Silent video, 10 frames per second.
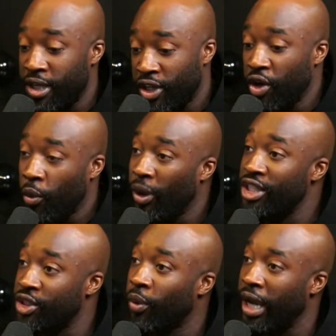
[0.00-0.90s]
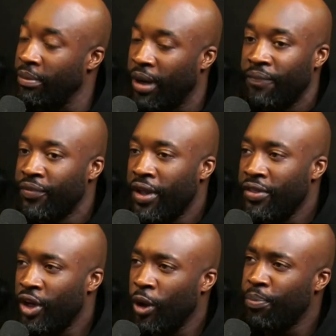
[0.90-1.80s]
I know a win's a win, but
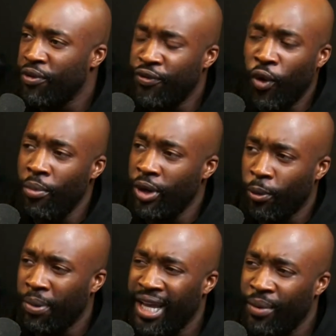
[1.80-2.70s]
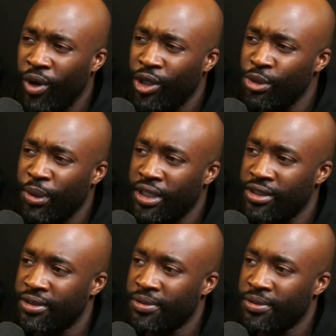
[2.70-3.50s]
they're not performing or playing well, Spurs.